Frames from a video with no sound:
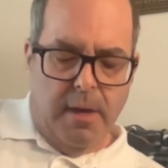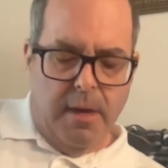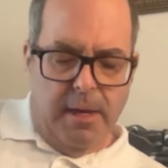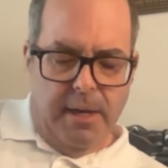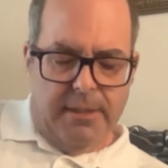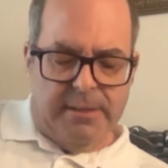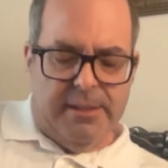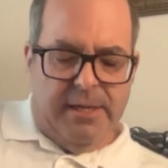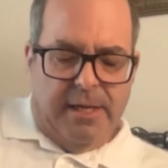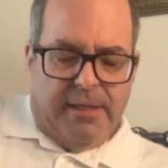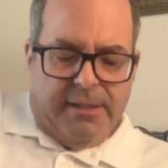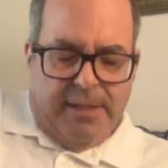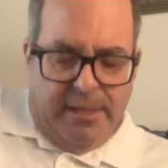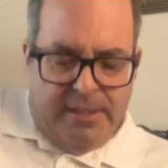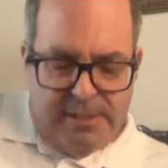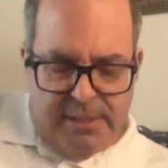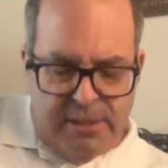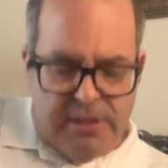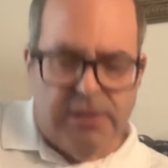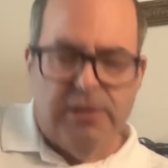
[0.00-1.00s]
It's like they
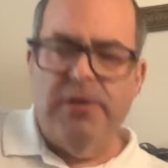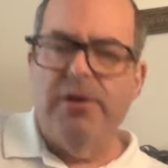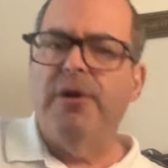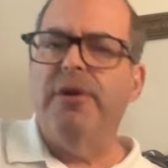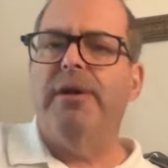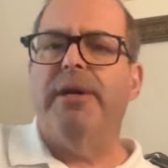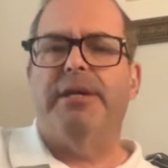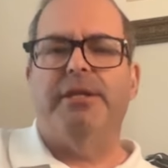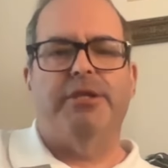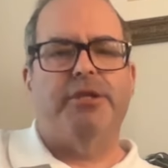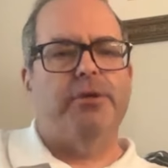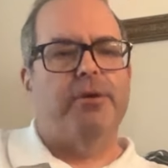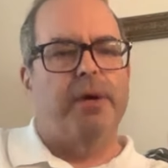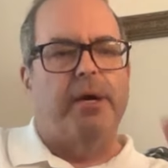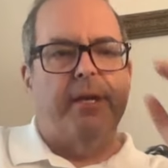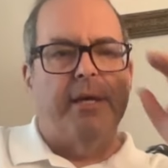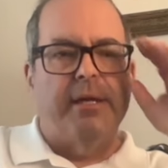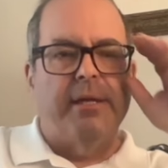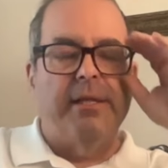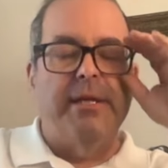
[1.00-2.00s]
slur into it.
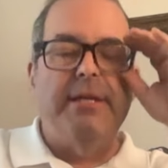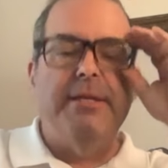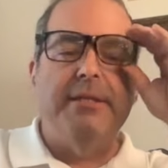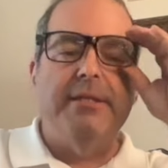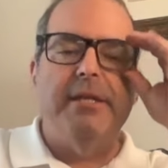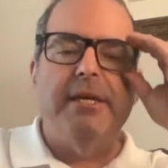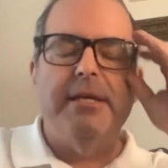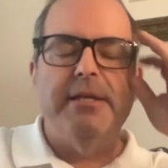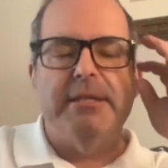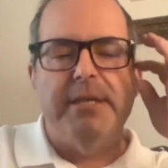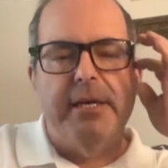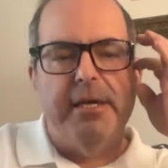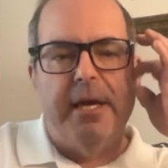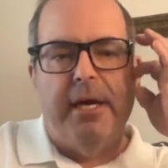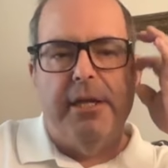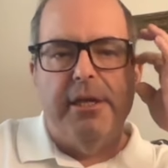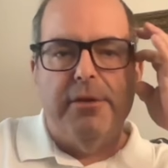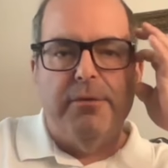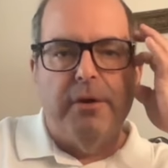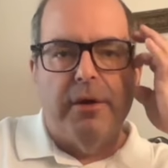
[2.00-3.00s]
At least they did
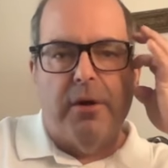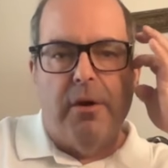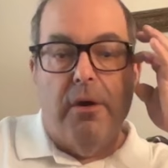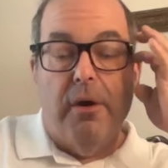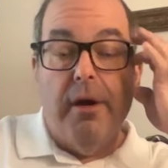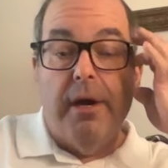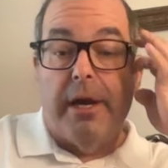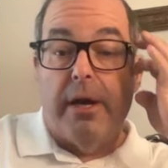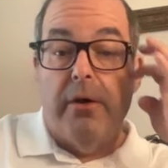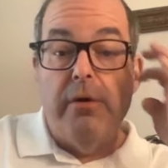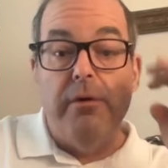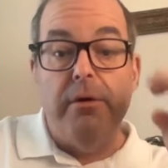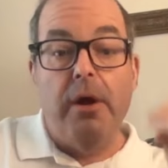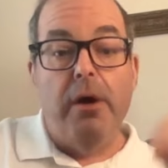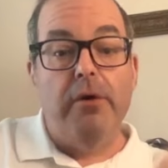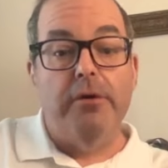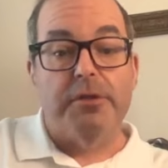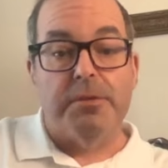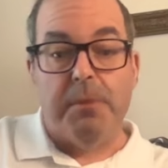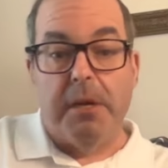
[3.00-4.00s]
on the recording. Who
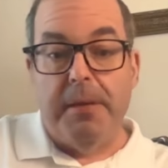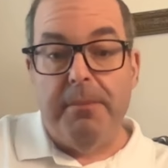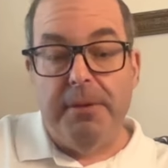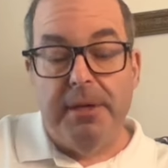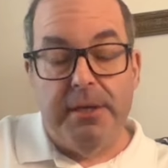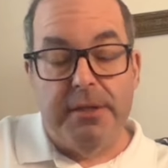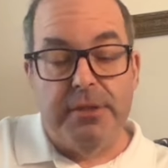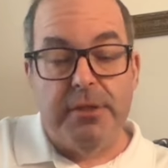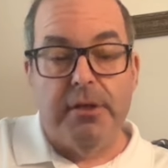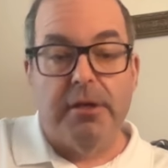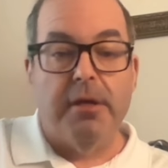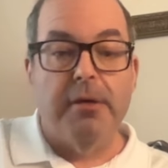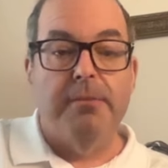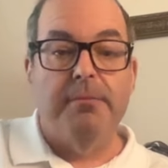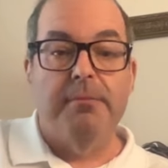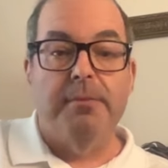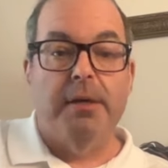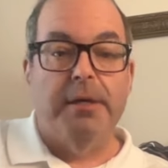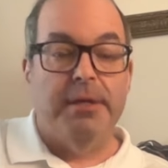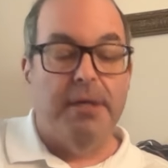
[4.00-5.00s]
knows? Maybe it took
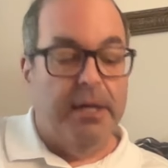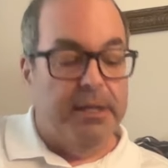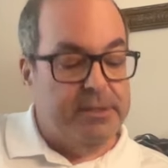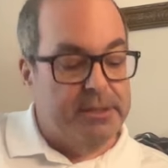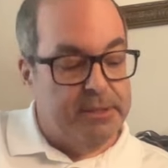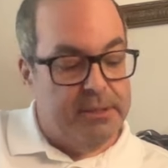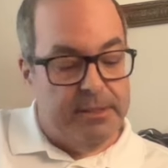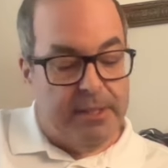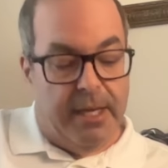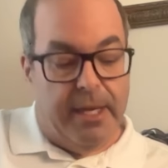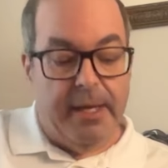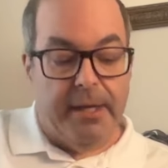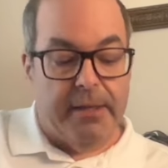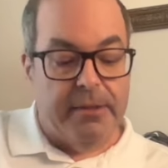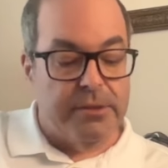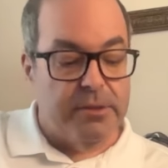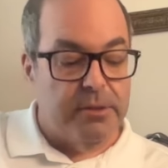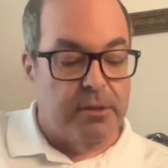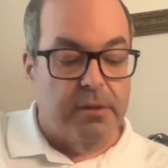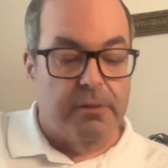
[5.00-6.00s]
them a dozen
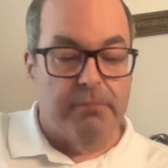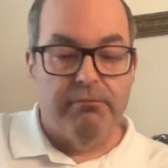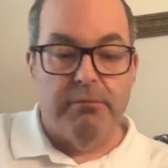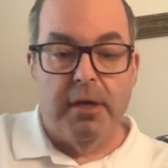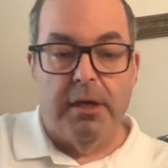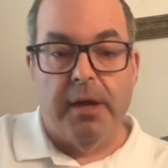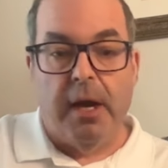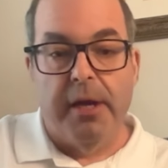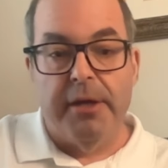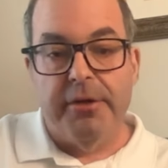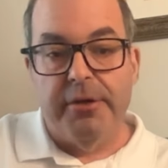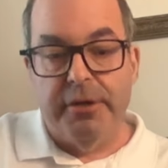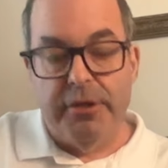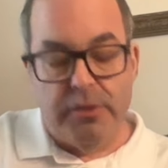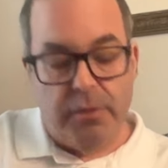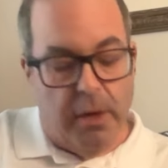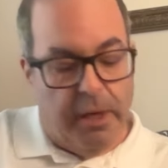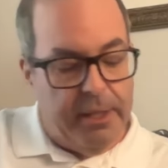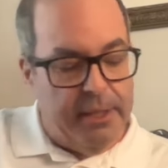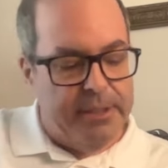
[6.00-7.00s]
takes or
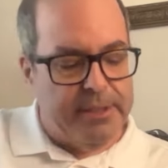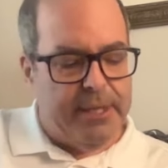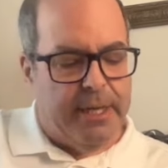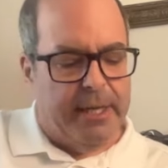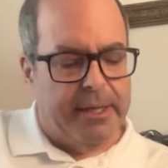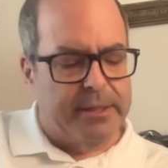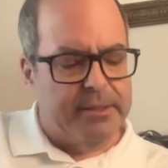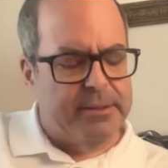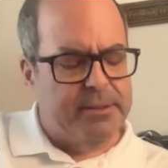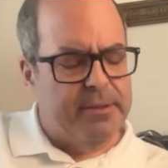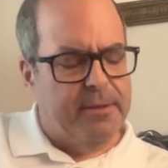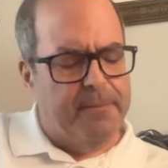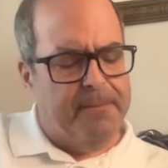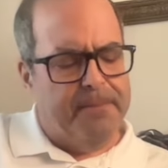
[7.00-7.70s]
120 takes.